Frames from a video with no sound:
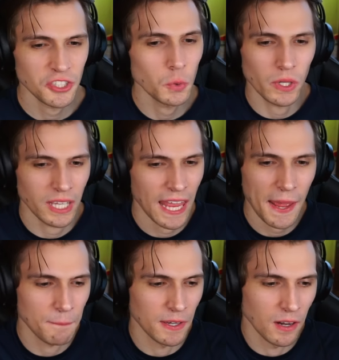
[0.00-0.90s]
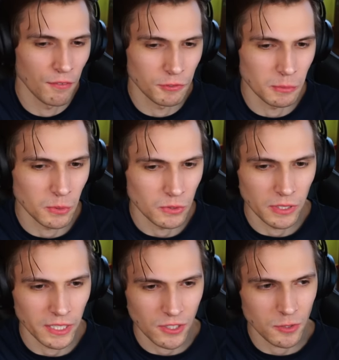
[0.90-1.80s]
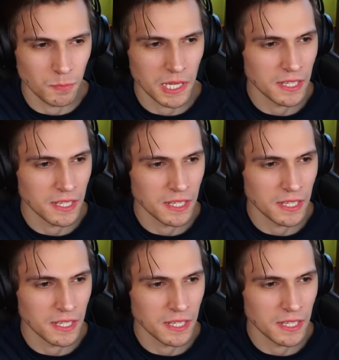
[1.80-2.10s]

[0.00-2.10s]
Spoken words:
That suit can't be comfortable, like just